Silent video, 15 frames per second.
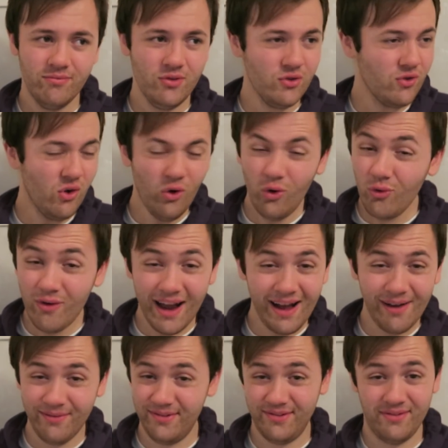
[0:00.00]
Just all
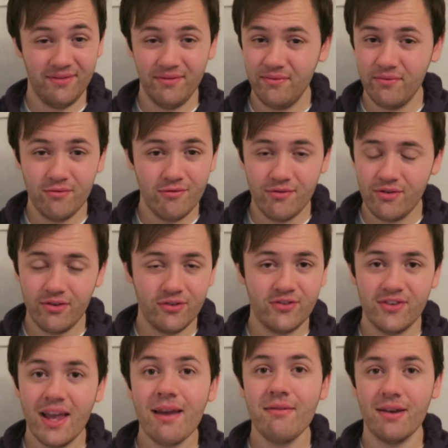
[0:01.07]
rounds, just
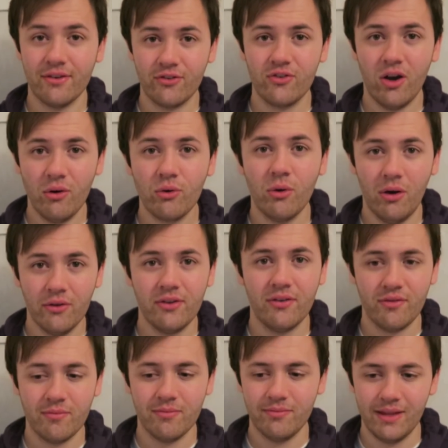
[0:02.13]
serious top quality
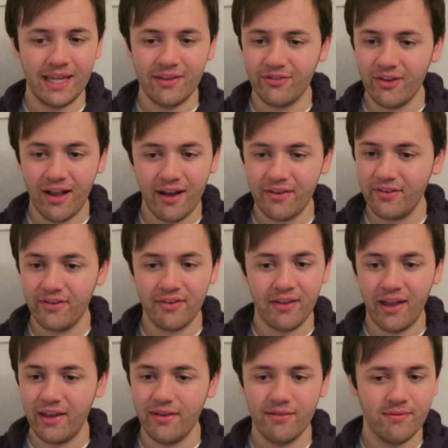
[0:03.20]
from Leeds United
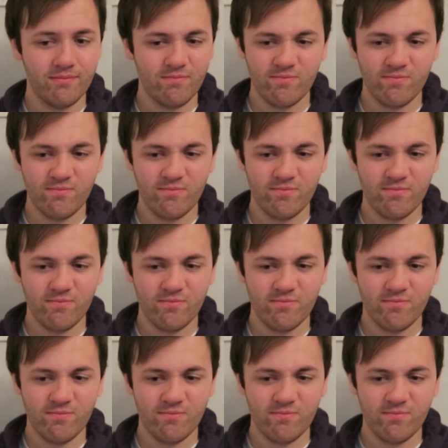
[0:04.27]
today.